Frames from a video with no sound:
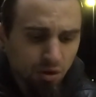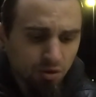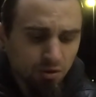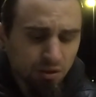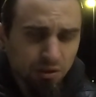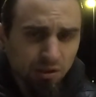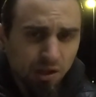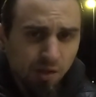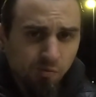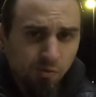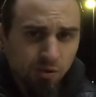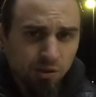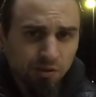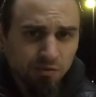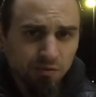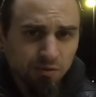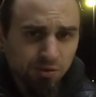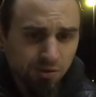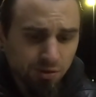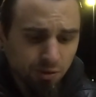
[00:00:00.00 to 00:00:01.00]
that I'm not even
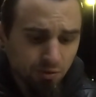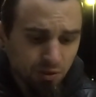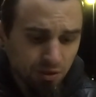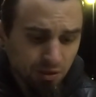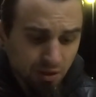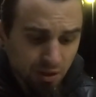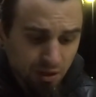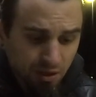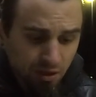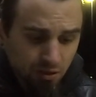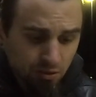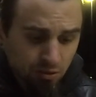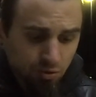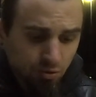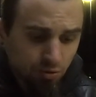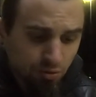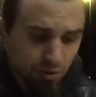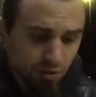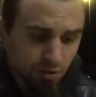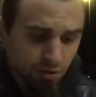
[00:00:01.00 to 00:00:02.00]
sure whether I can do
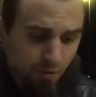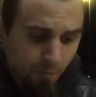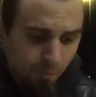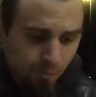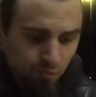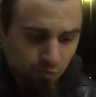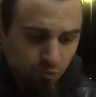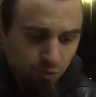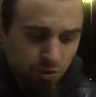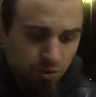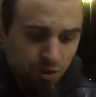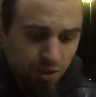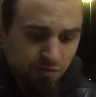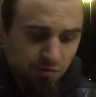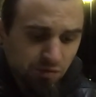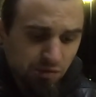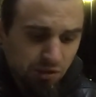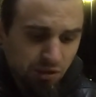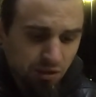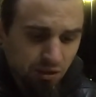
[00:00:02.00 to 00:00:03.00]
it, whether I've
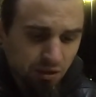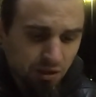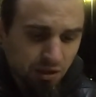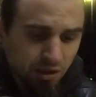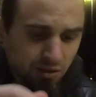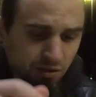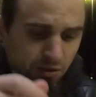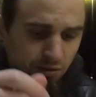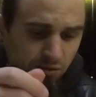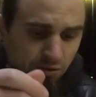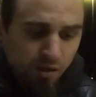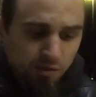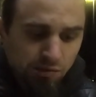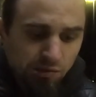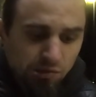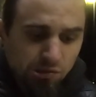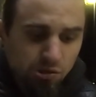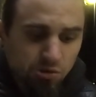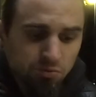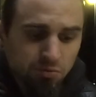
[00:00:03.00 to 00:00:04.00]
still got it.
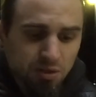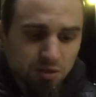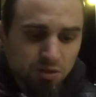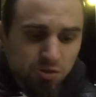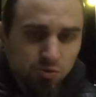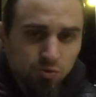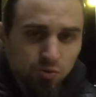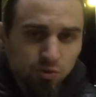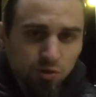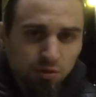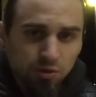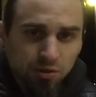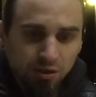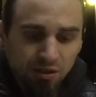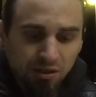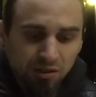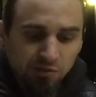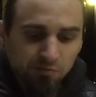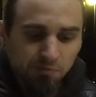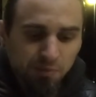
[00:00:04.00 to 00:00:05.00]
So much water
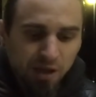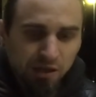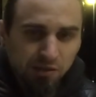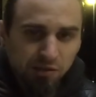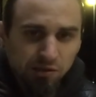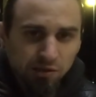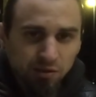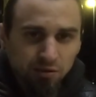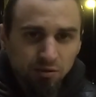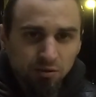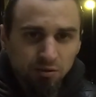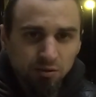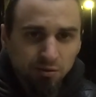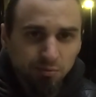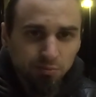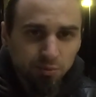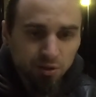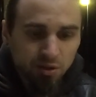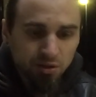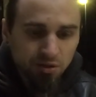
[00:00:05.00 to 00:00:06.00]
has passed under the
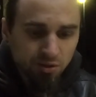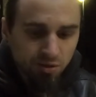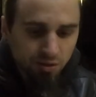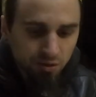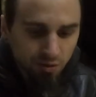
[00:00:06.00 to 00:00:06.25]
bridge.